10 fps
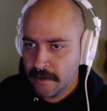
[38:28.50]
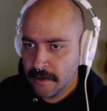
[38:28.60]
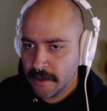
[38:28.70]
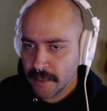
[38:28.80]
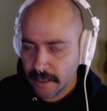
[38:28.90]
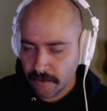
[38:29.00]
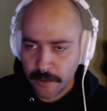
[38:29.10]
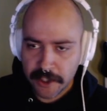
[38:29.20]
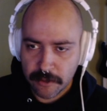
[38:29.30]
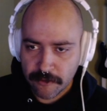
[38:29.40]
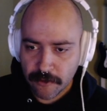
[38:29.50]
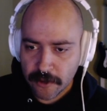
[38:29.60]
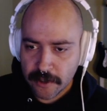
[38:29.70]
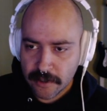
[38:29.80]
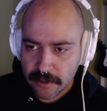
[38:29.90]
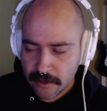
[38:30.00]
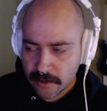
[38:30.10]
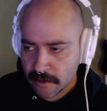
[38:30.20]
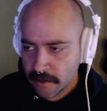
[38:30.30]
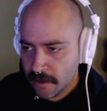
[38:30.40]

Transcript: And like we mentioned before, this is